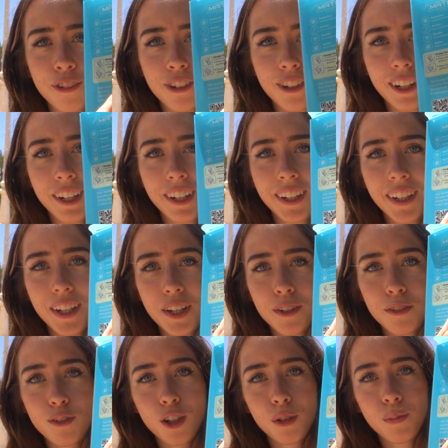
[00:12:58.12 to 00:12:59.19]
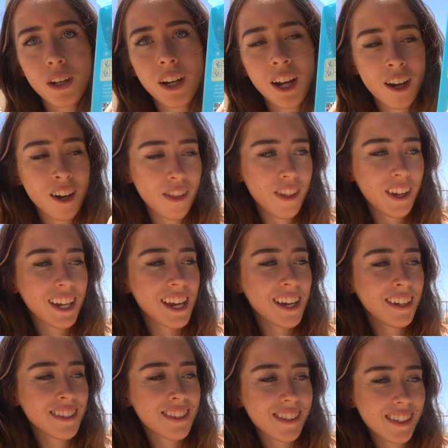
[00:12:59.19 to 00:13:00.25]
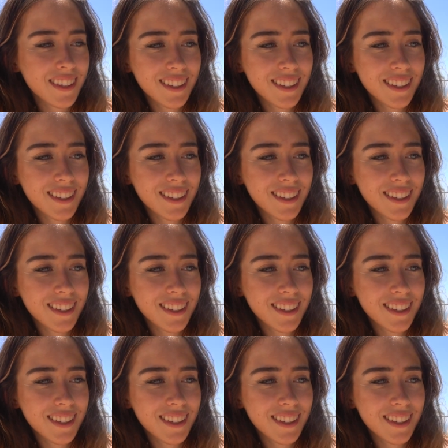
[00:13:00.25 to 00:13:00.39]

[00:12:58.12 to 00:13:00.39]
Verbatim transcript: for putting on the case.